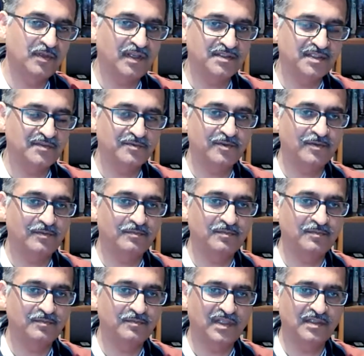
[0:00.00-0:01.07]
answer
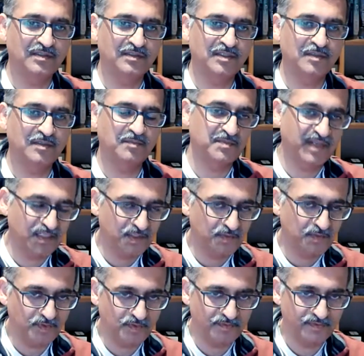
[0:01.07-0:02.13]
from the
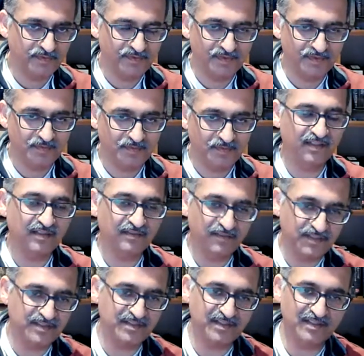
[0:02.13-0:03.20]
perspective of medical
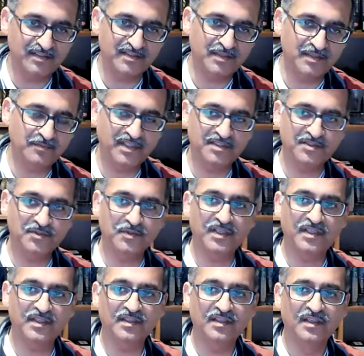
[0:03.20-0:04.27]
defense shields,
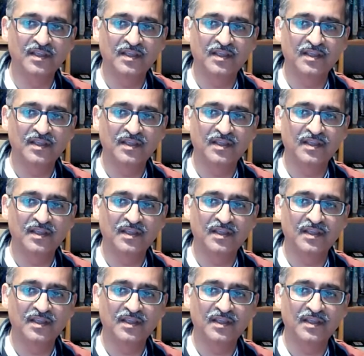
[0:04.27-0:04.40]
MDSUK.